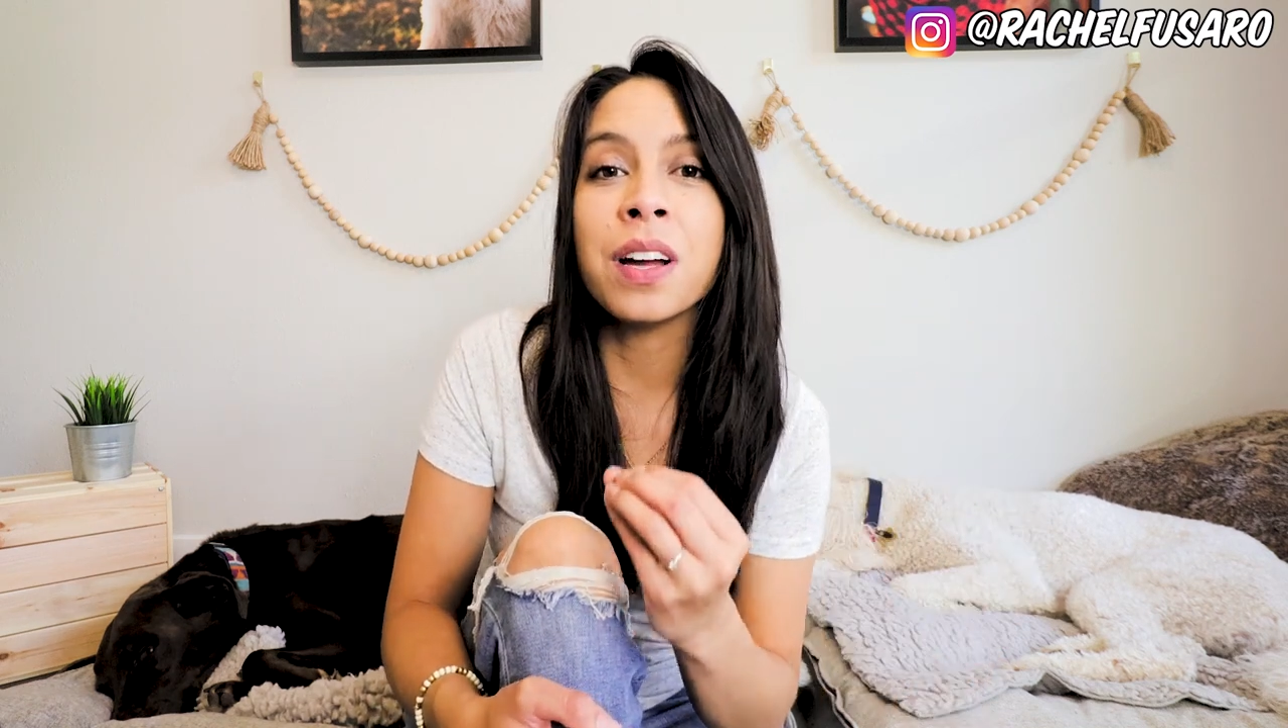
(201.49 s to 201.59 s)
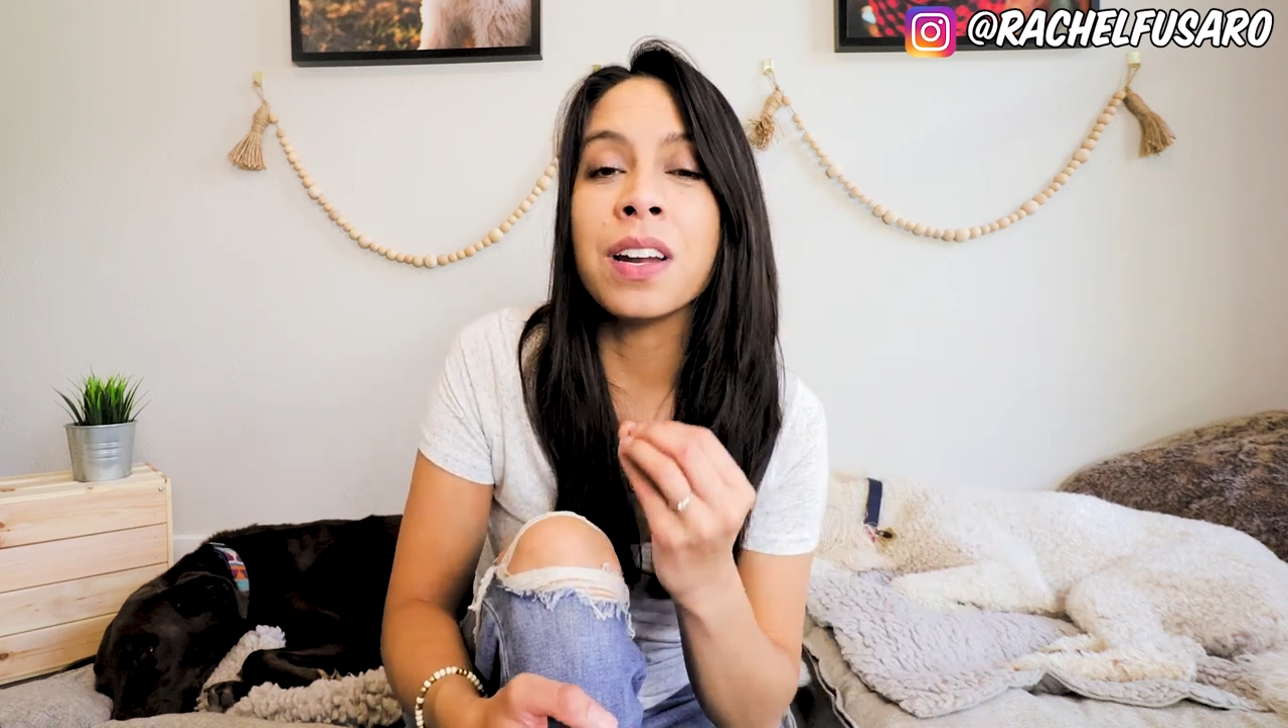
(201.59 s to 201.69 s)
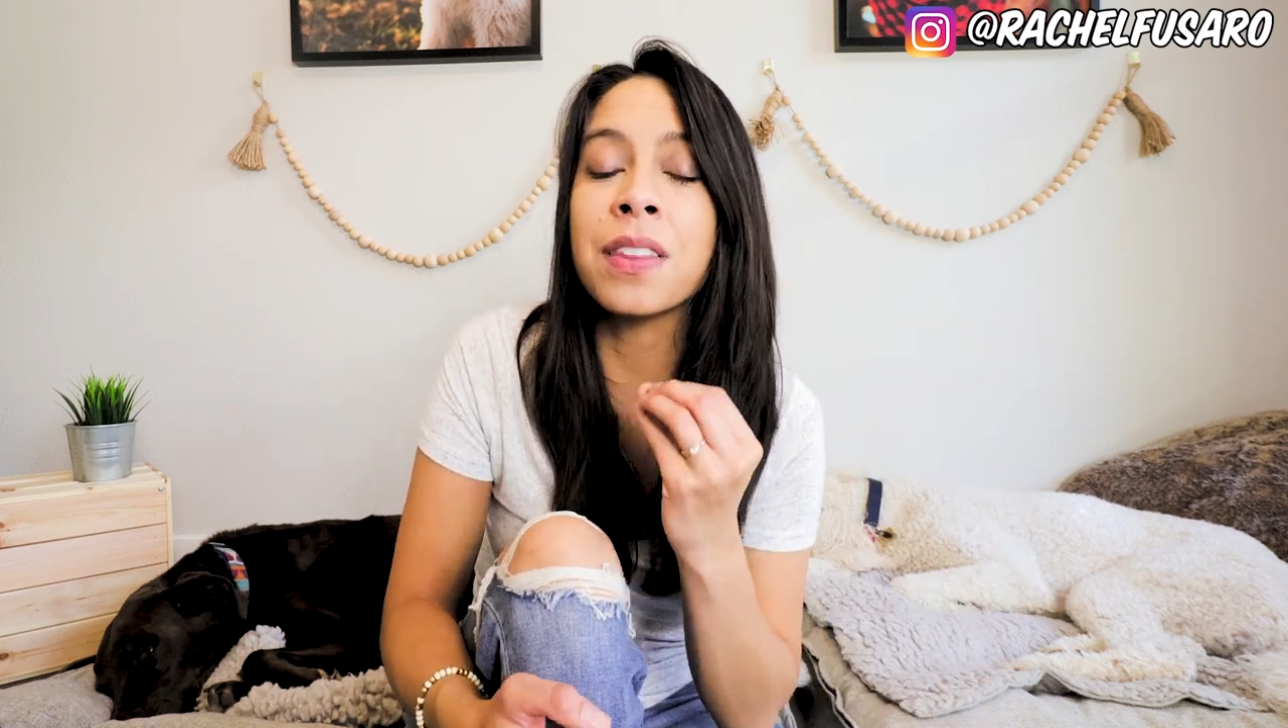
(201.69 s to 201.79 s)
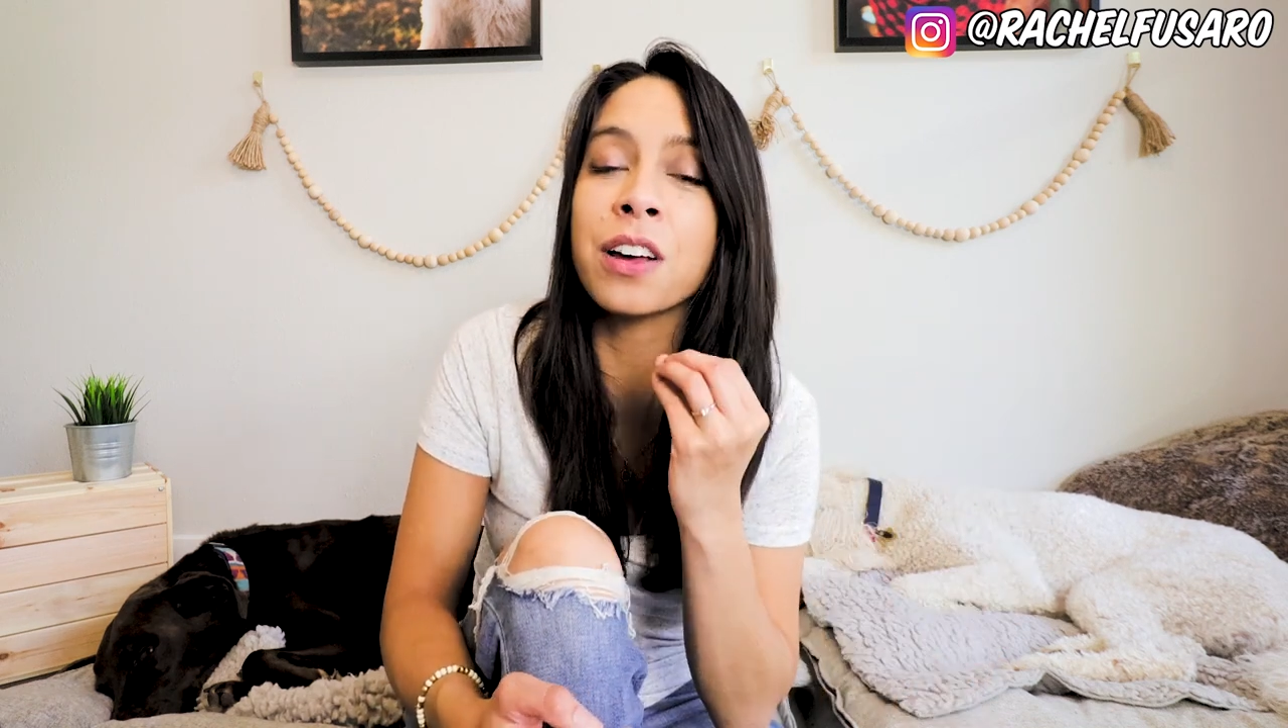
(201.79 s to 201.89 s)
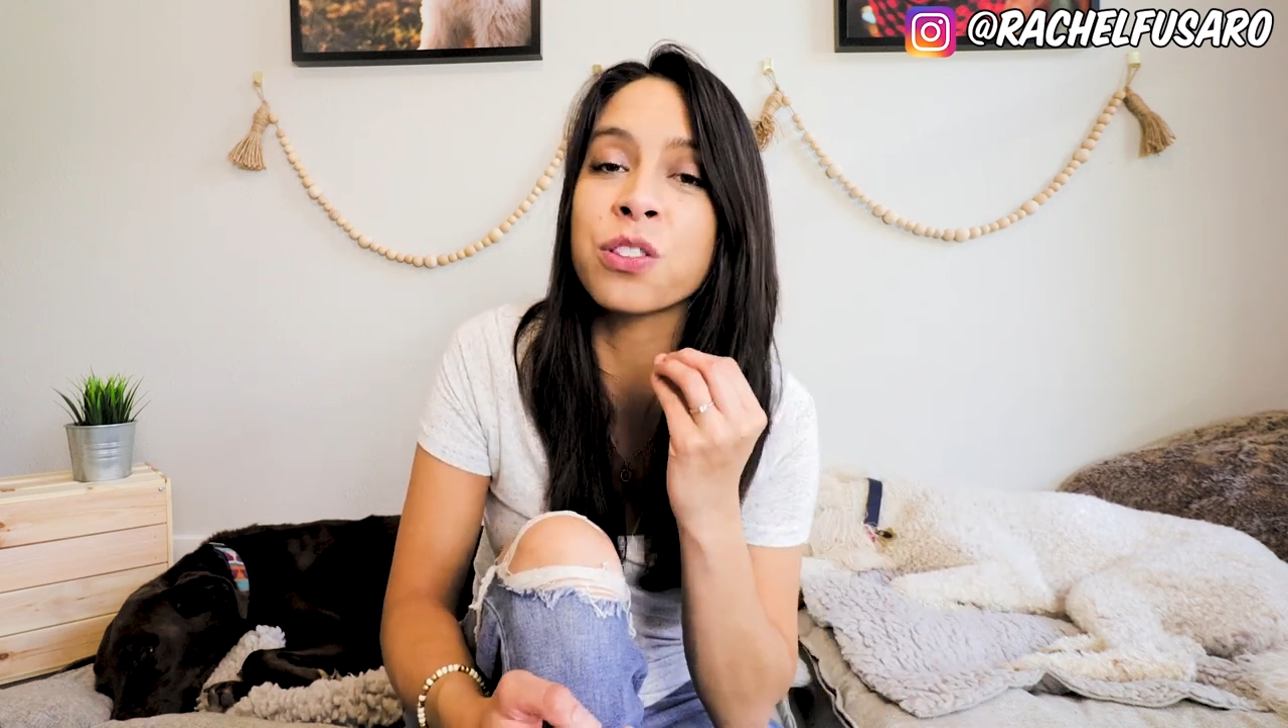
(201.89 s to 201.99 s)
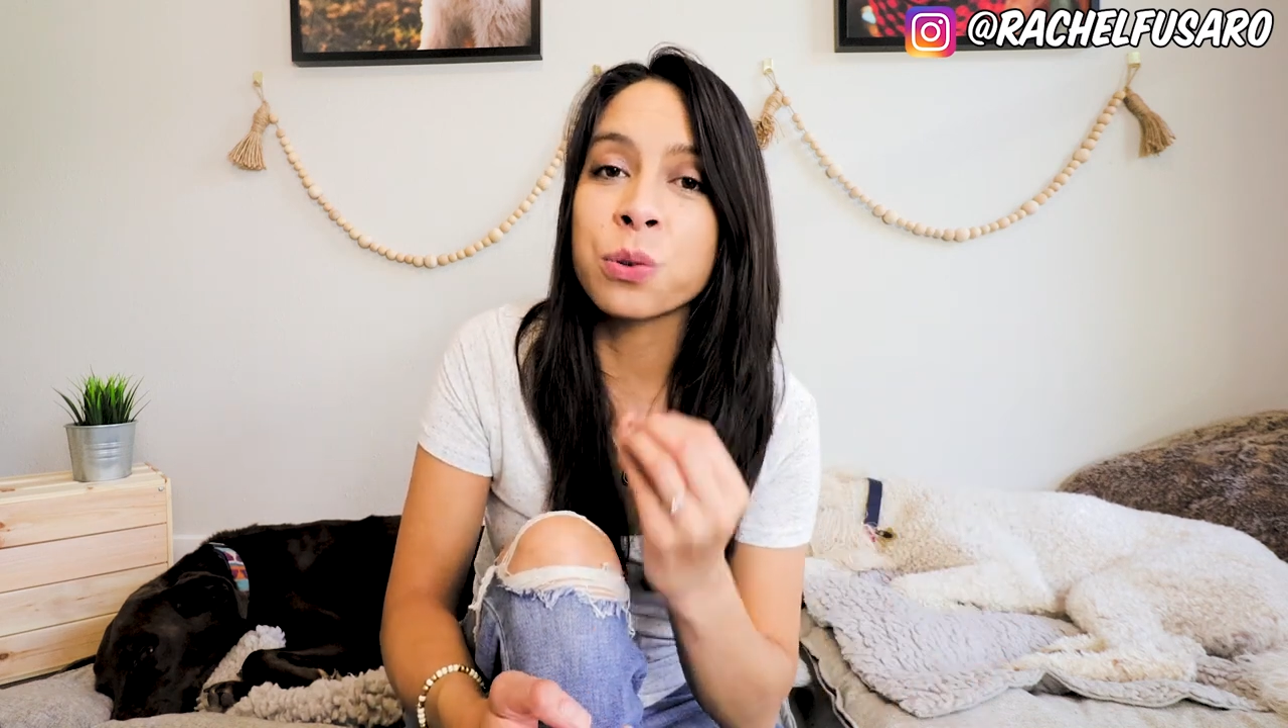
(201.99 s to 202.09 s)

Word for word: one that